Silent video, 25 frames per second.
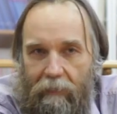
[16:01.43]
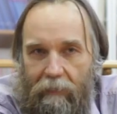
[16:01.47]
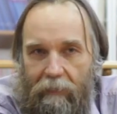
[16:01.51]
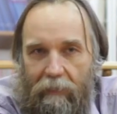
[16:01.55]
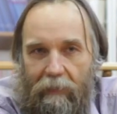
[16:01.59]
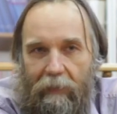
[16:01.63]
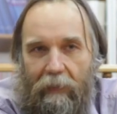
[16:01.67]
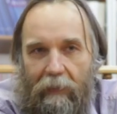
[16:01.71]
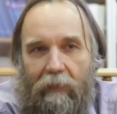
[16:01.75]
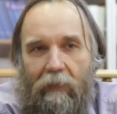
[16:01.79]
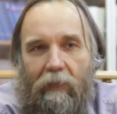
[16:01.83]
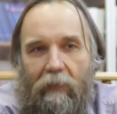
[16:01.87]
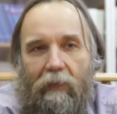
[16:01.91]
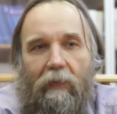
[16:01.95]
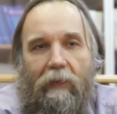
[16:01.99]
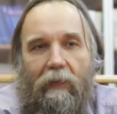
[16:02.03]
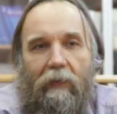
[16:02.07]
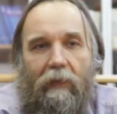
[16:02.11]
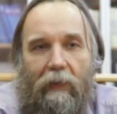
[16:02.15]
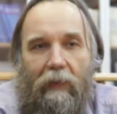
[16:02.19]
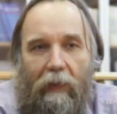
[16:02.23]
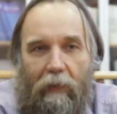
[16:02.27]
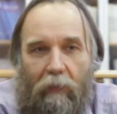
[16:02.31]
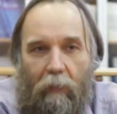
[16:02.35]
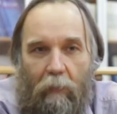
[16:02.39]

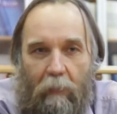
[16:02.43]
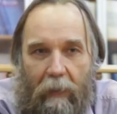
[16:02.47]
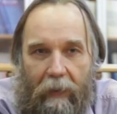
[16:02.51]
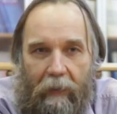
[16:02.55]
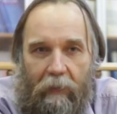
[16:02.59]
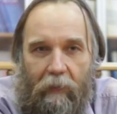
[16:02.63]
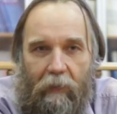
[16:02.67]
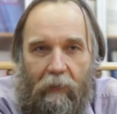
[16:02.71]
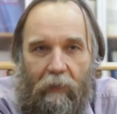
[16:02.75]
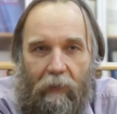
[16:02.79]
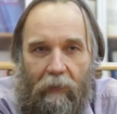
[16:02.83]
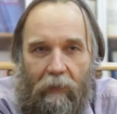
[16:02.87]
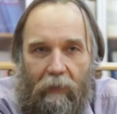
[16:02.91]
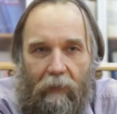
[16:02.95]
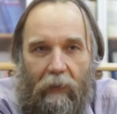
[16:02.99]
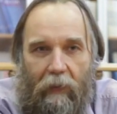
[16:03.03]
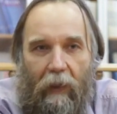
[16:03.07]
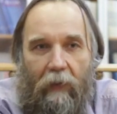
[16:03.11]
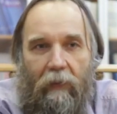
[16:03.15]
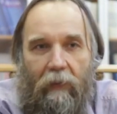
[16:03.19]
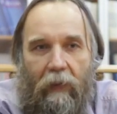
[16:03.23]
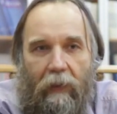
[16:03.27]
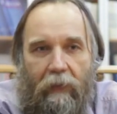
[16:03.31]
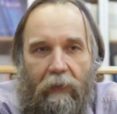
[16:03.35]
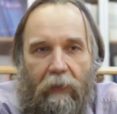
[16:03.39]
that means
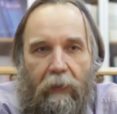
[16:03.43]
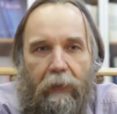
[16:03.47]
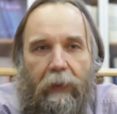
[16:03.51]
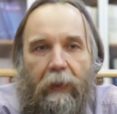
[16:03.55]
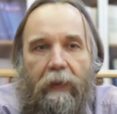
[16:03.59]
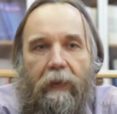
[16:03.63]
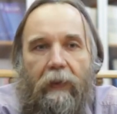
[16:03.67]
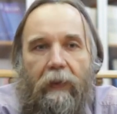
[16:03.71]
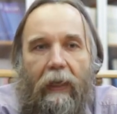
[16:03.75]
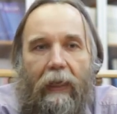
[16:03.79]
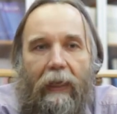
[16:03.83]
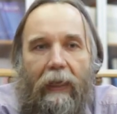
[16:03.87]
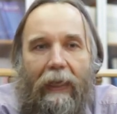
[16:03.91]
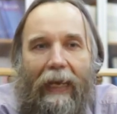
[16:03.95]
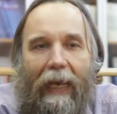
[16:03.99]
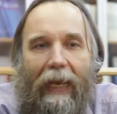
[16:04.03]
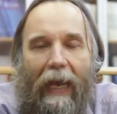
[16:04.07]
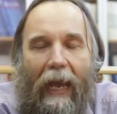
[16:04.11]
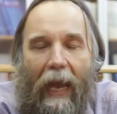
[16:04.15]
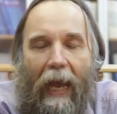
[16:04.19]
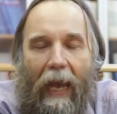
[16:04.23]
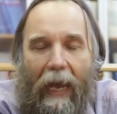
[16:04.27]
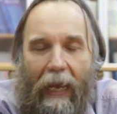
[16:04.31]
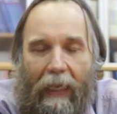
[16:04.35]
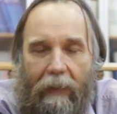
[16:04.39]
directly that
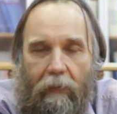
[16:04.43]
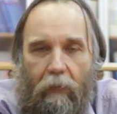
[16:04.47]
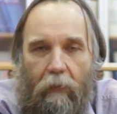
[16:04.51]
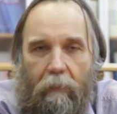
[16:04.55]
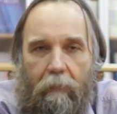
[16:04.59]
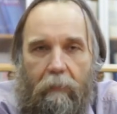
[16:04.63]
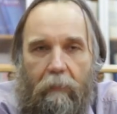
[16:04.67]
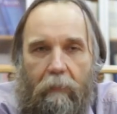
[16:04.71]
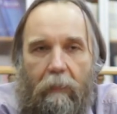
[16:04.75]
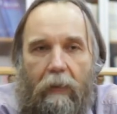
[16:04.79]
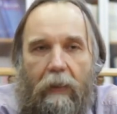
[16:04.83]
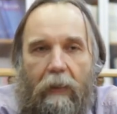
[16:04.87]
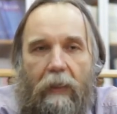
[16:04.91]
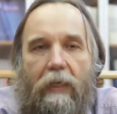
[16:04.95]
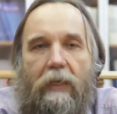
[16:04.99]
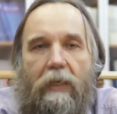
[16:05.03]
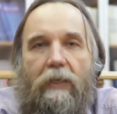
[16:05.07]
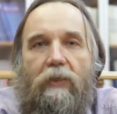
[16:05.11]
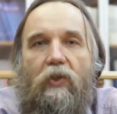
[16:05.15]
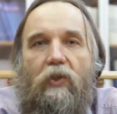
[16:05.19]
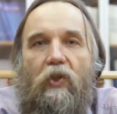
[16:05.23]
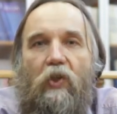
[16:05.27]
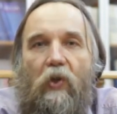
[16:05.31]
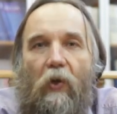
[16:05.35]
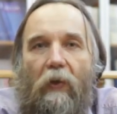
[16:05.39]
atom
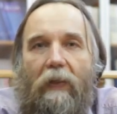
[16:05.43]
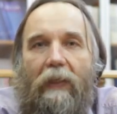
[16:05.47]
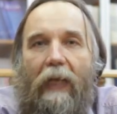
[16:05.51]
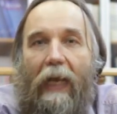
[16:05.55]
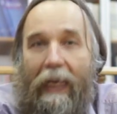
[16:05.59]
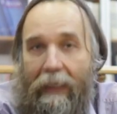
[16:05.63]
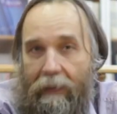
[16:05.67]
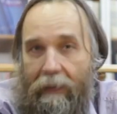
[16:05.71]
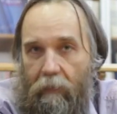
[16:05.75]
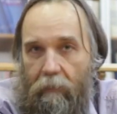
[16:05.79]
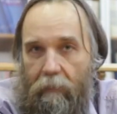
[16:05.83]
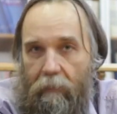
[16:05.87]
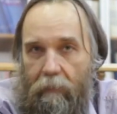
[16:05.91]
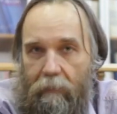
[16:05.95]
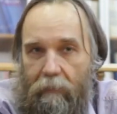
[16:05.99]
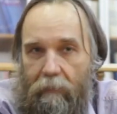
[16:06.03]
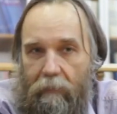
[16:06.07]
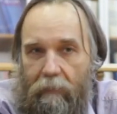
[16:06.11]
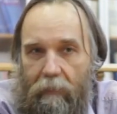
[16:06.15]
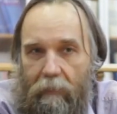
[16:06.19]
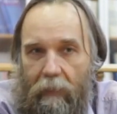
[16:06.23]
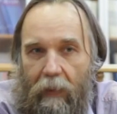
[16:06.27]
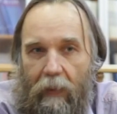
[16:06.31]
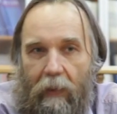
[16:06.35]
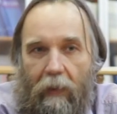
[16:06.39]
is not atom.
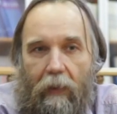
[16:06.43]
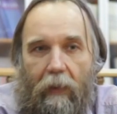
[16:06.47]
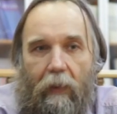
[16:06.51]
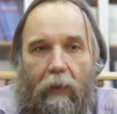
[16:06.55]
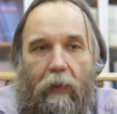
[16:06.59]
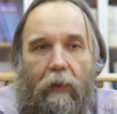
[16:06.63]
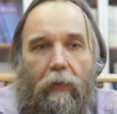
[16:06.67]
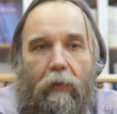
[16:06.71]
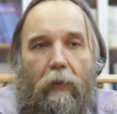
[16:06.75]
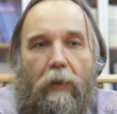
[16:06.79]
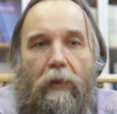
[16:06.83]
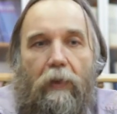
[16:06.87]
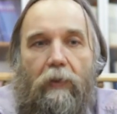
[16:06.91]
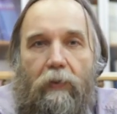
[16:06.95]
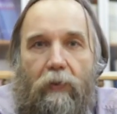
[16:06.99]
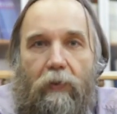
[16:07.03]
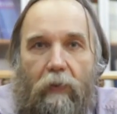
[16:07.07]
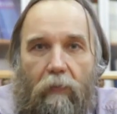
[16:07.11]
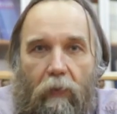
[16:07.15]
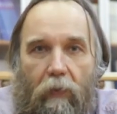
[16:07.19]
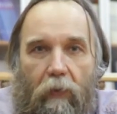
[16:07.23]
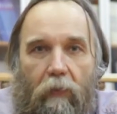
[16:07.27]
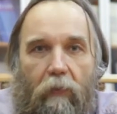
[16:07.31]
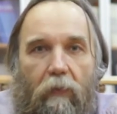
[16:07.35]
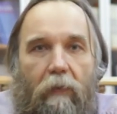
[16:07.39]

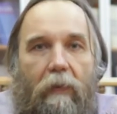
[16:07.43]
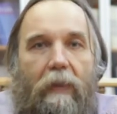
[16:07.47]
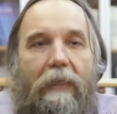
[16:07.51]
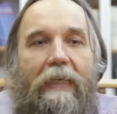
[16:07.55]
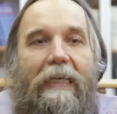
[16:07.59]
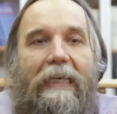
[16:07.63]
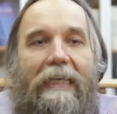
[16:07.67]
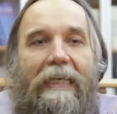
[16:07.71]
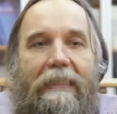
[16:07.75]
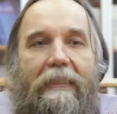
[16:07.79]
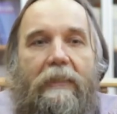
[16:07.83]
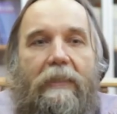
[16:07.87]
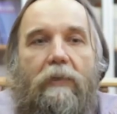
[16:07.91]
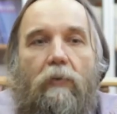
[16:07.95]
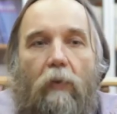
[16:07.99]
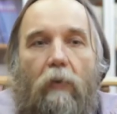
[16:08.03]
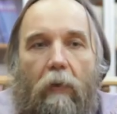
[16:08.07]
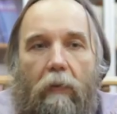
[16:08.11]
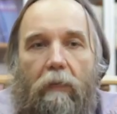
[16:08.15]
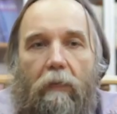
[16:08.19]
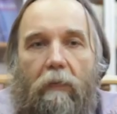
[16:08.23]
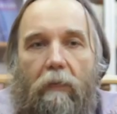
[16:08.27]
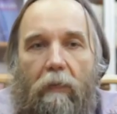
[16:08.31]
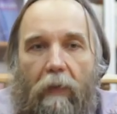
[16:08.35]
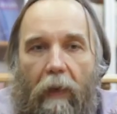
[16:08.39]
Individual is
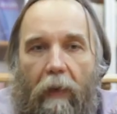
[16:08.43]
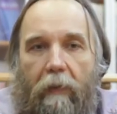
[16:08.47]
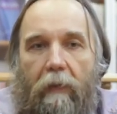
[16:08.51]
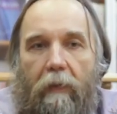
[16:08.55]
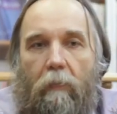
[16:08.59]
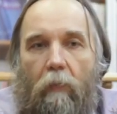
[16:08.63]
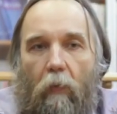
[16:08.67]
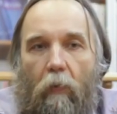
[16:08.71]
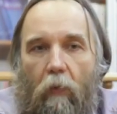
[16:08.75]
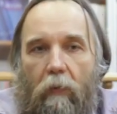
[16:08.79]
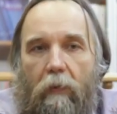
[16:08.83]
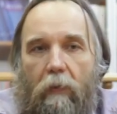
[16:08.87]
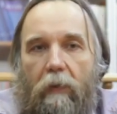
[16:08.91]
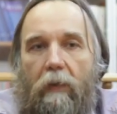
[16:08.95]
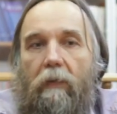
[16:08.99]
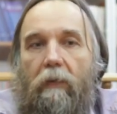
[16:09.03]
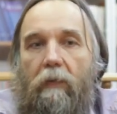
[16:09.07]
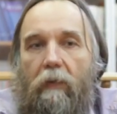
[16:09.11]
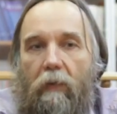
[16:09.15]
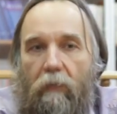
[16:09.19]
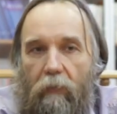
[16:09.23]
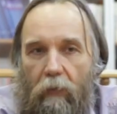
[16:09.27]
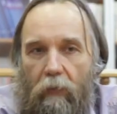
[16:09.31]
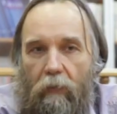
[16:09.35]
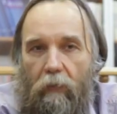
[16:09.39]
not anymore
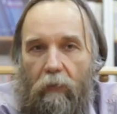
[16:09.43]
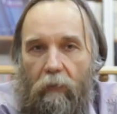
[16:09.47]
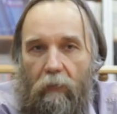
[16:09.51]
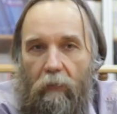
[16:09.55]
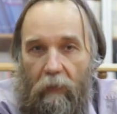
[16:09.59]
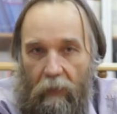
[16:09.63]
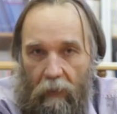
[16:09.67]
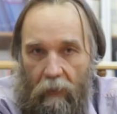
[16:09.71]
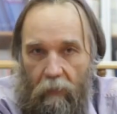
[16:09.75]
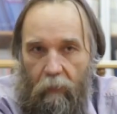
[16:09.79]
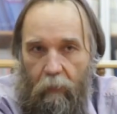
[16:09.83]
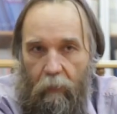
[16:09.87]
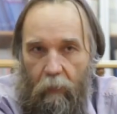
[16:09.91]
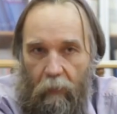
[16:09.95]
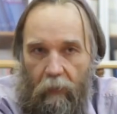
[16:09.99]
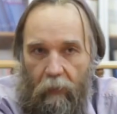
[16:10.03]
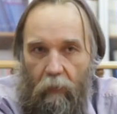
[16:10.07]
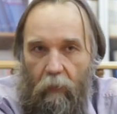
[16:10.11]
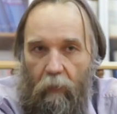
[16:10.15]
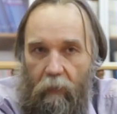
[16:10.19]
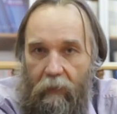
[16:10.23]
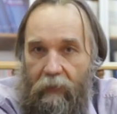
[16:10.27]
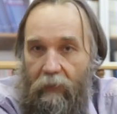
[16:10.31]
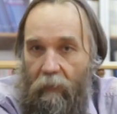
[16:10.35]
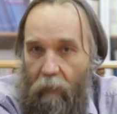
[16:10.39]
individual if we
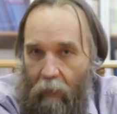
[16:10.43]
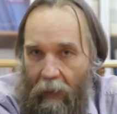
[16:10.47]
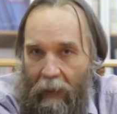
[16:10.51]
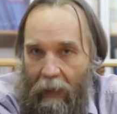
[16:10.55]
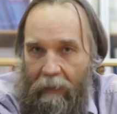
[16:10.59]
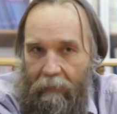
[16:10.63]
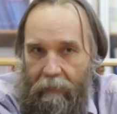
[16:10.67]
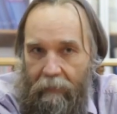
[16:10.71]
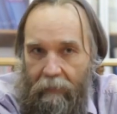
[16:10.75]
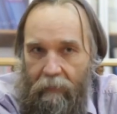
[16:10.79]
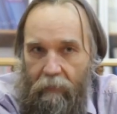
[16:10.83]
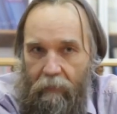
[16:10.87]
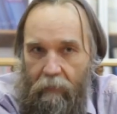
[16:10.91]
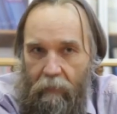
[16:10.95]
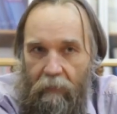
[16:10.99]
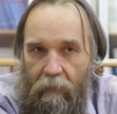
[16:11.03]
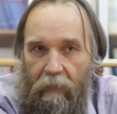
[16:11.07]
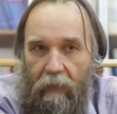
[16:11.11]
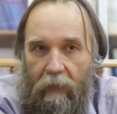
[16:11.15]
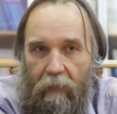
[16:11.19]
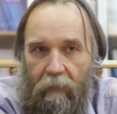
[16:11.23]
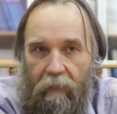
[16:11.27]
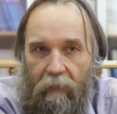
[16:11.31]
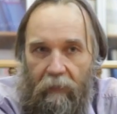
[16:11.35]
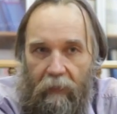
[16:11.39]
could divide it.
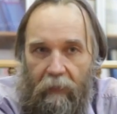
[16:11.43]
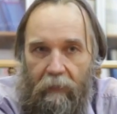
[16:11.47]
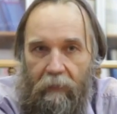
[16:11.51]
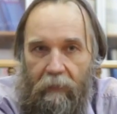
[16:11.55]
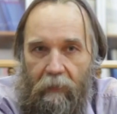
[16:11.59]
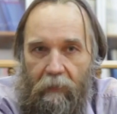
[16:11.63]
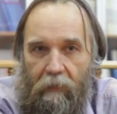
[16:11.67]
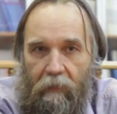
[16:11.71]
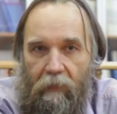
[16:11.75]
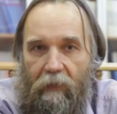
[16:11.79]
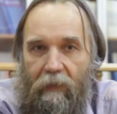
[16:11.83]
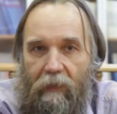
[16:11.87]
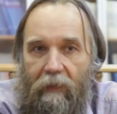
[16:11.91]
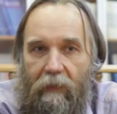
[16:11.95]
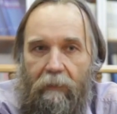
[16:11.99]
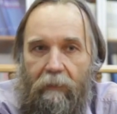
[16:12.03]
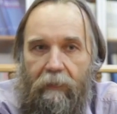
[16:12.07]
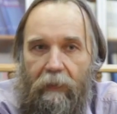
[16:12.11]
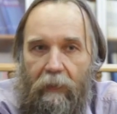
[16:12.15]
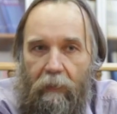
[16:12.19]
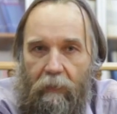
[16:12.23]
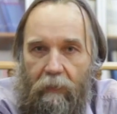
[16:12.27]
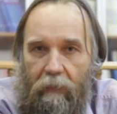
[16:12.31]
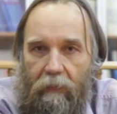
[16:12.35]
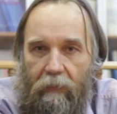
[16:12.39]
If it is
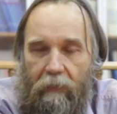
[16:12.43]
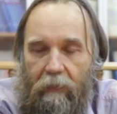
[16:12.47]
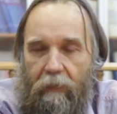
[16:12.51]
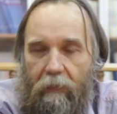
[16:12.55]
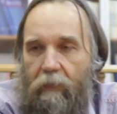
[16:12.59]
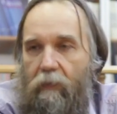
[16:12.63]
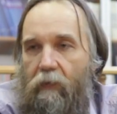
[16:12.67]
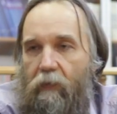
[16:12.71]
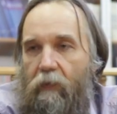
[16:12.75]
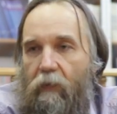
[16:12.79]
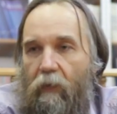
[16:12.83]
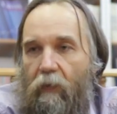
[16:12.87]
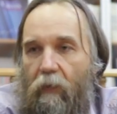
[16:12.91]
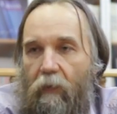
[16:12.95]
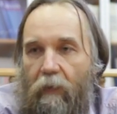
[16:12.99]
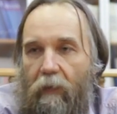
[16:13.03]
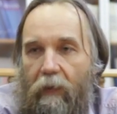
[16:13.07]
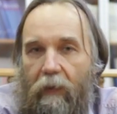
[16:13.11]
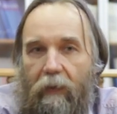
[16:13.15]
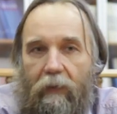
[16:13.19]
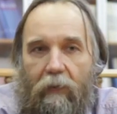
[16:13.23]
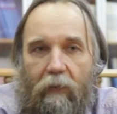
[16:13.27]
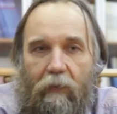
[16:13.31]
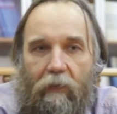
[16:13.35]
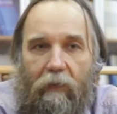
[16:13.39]
individual, so
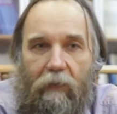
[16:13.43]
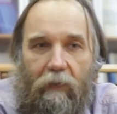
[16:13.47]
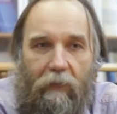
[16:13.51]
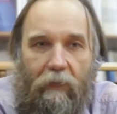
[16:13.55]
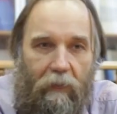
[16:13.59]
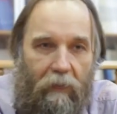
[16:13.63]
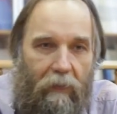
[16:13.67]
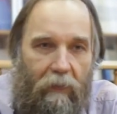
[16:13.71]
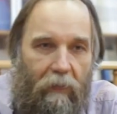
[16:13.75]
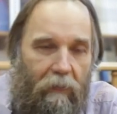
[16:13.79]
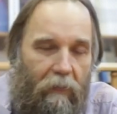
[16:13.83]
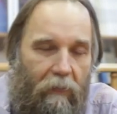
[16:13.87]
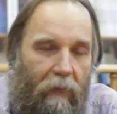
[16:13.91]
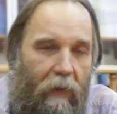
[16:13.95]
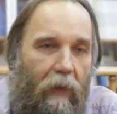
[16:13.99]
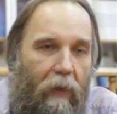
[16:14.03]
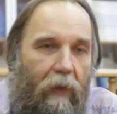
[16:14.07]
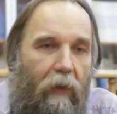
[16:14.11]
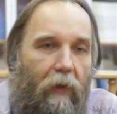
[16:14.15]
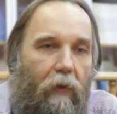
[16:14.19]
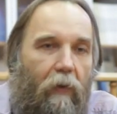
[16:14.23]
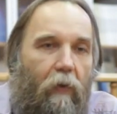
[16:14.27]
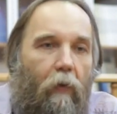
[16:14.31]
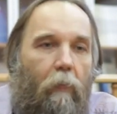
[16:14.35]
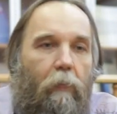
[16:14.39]
it is a
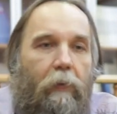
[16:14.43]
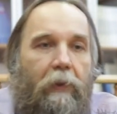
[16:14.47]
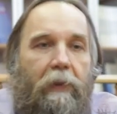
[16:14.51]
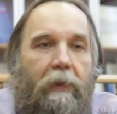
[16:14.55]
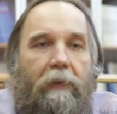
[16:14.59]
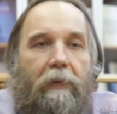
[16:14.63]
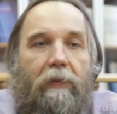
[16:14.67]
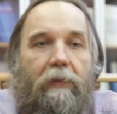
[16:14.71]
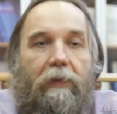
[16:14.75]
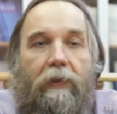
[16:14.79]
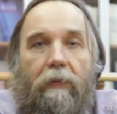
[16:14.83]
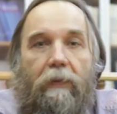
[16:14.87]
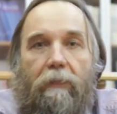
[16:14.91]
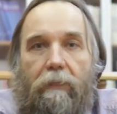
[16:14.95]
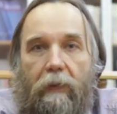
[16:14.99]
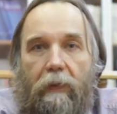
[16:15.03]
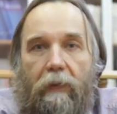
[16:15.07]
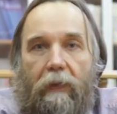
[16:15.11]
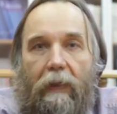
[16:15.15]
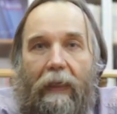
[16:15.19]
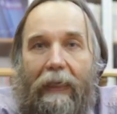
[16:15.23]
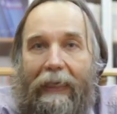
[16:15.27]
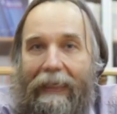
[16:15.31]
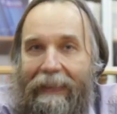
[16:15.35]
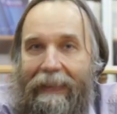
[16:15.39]
completely
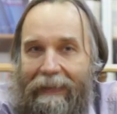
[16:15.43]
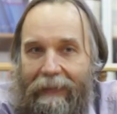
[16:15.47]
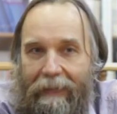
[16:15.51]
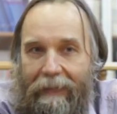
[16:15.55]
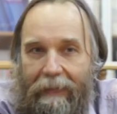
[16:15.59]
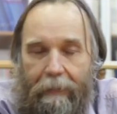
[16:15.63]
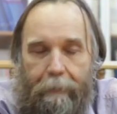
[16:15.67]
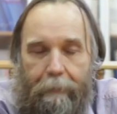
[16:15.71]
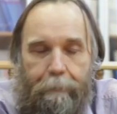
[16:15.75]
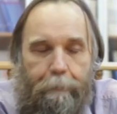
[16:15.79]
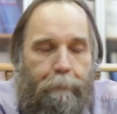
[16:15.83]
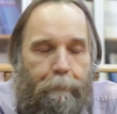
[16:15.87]
different entity.